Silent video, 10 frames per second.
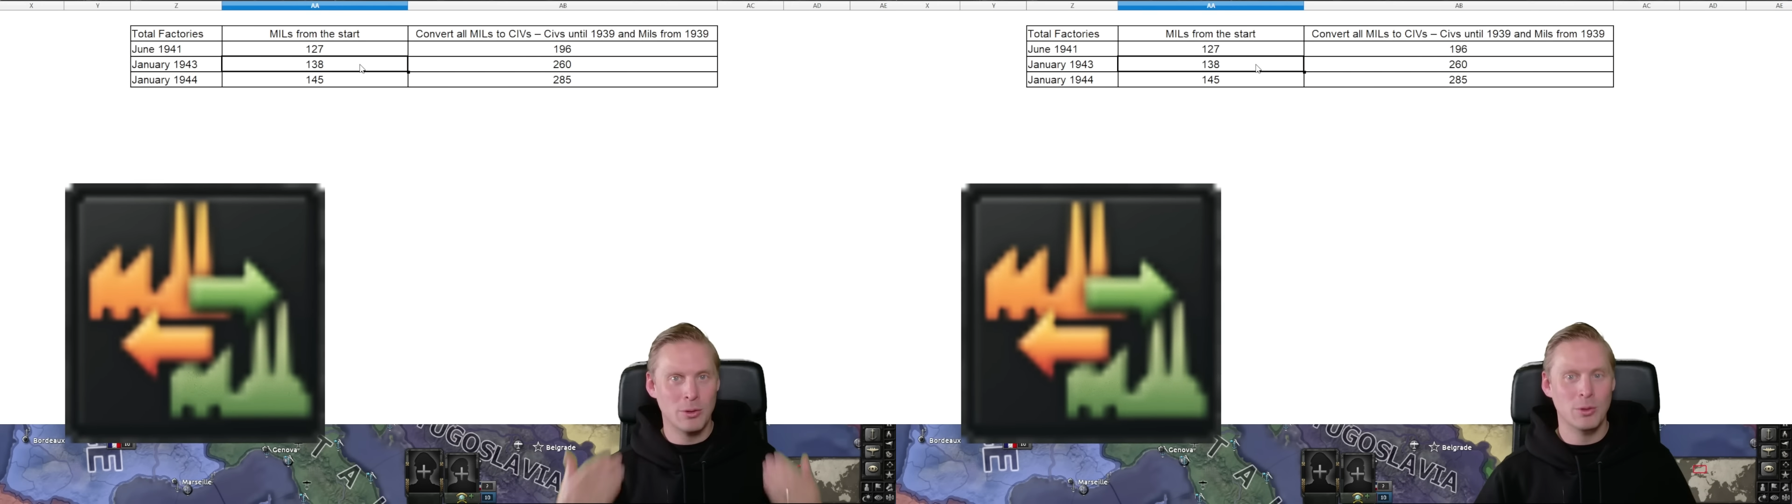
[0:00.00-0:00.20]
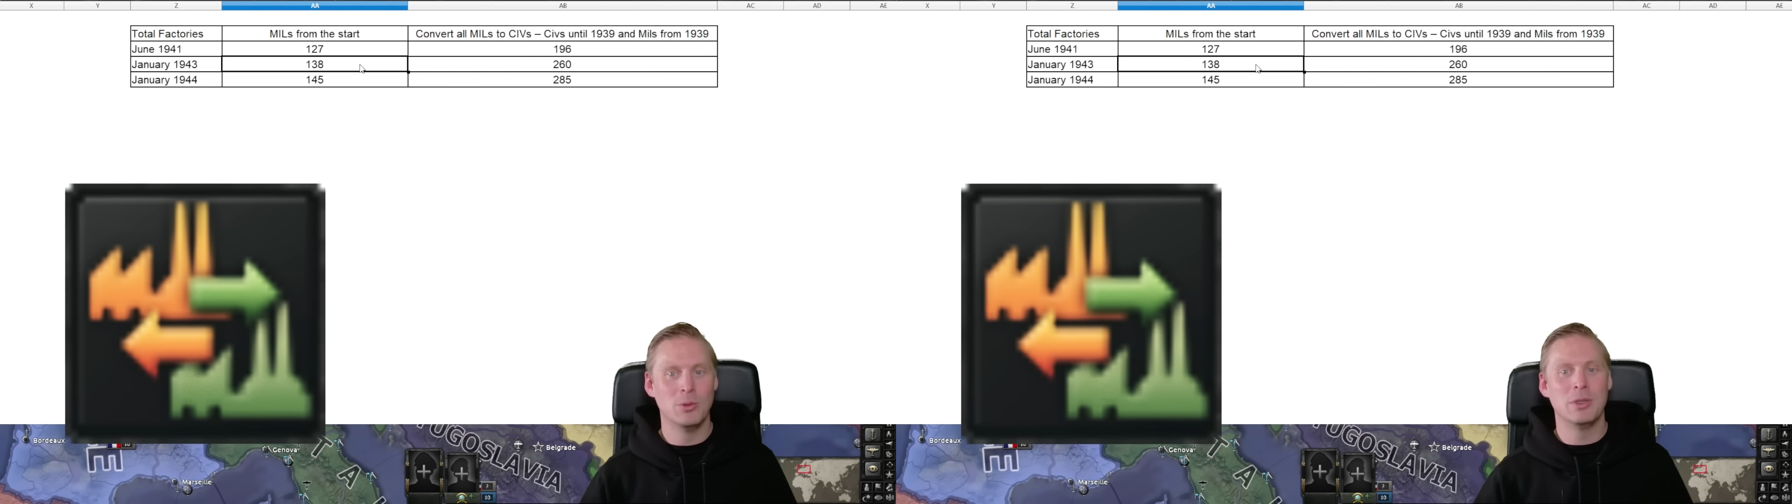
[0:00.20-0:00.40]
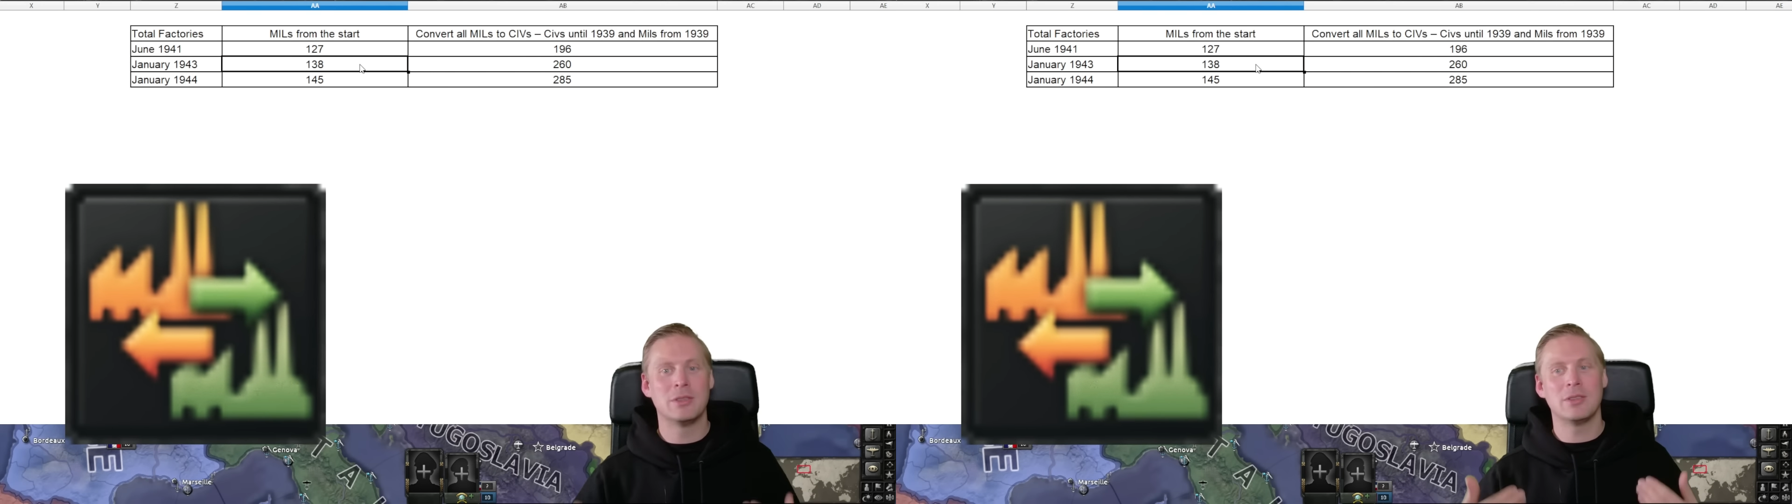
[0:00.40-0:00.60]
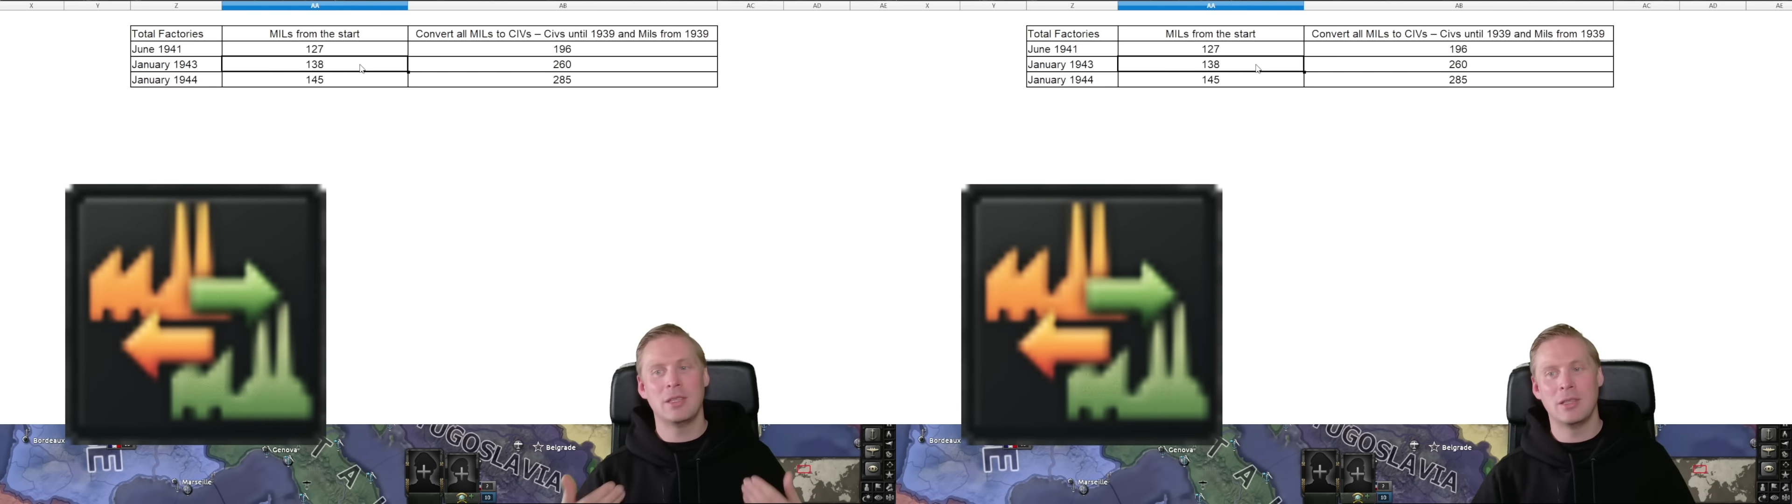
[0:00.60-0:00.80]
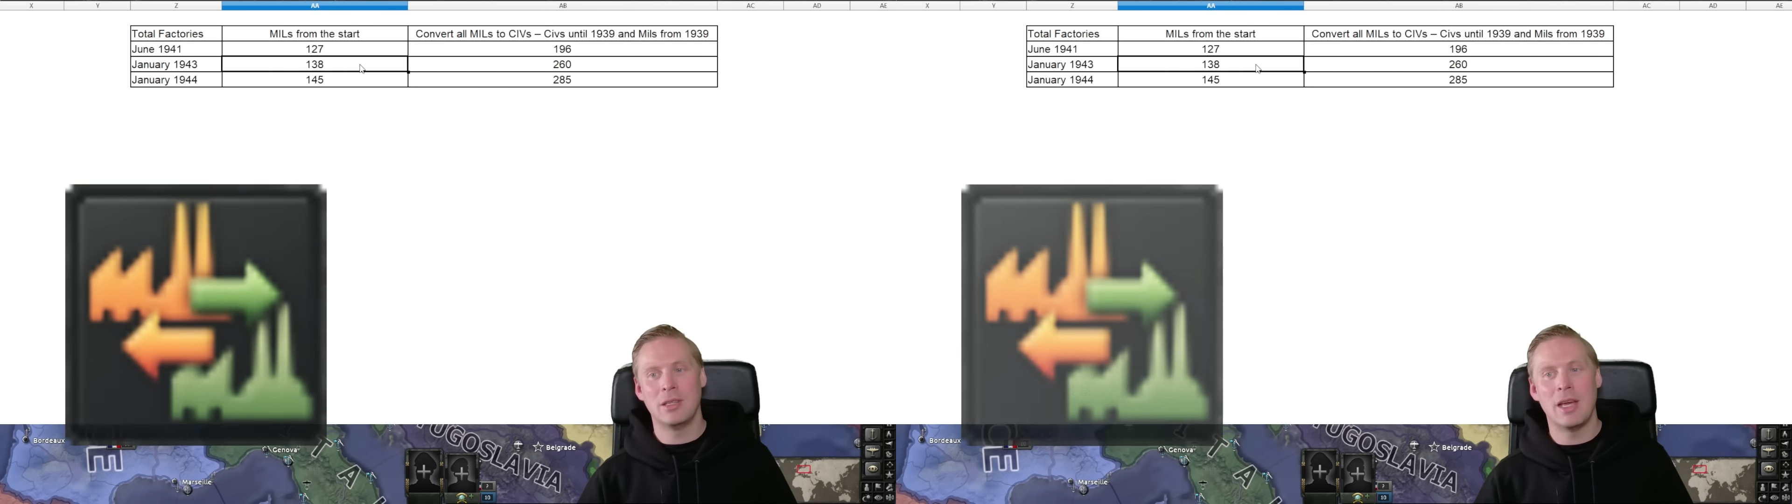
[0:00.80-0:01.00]
units
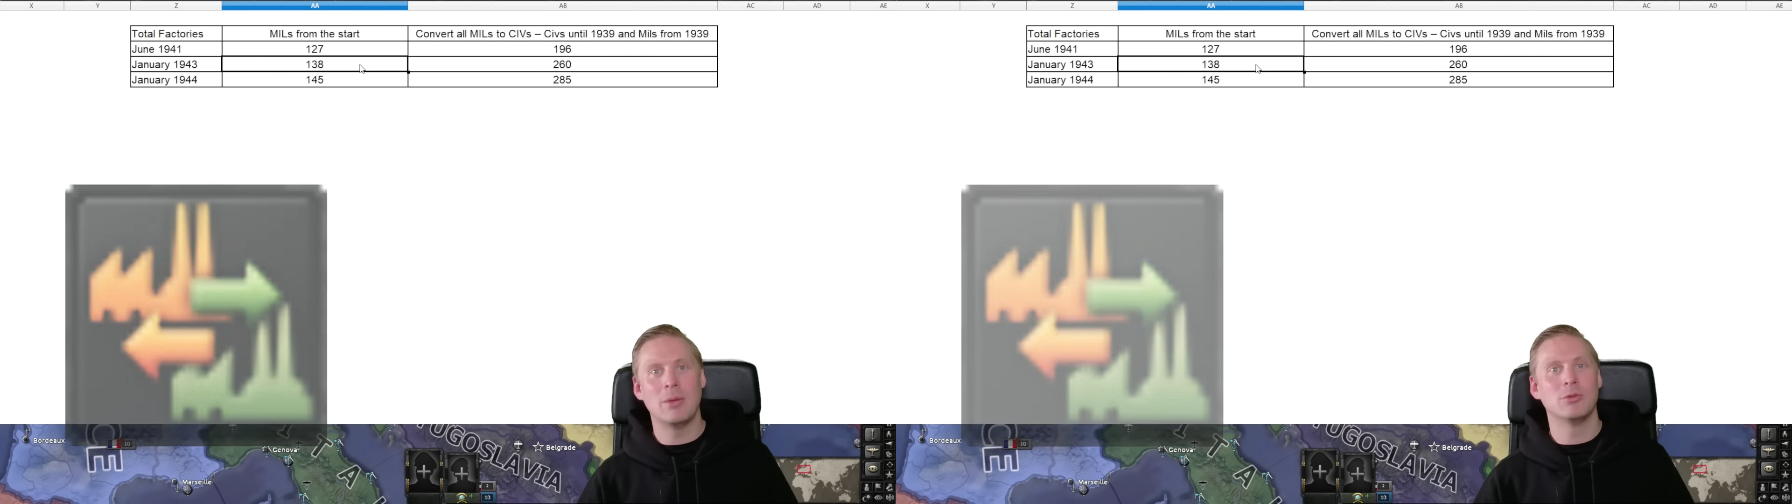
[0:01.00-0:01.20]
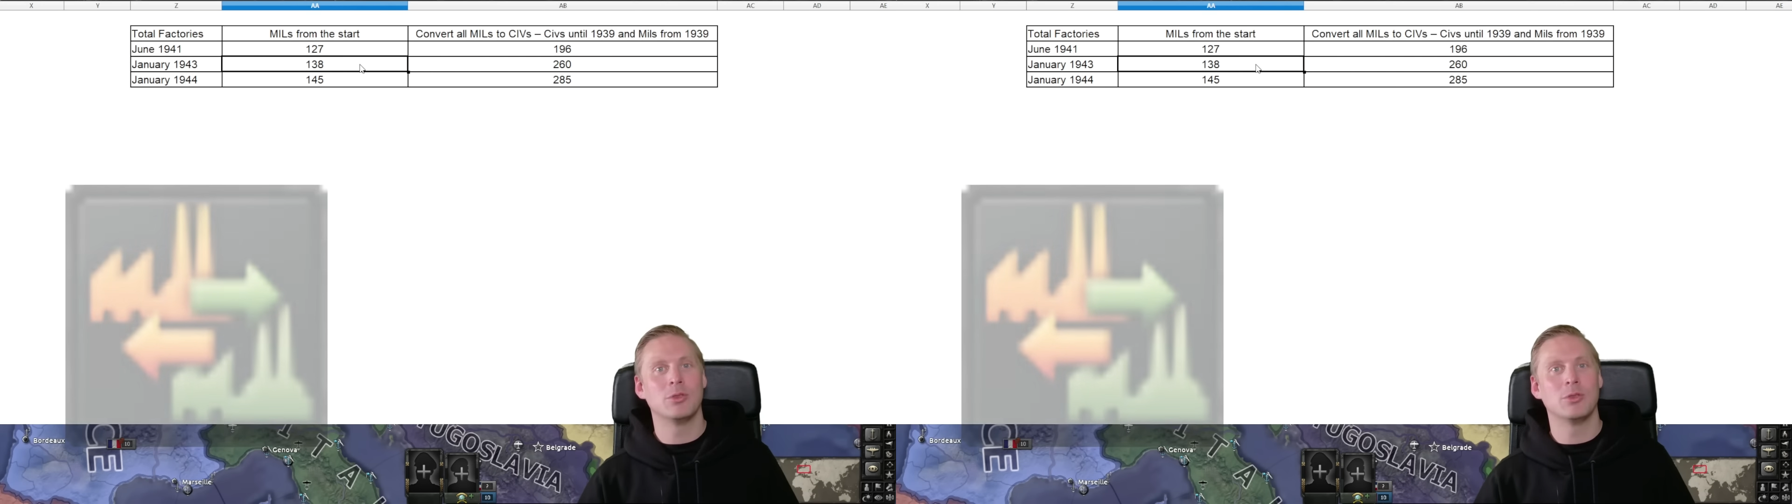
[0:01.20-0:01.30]
in the game.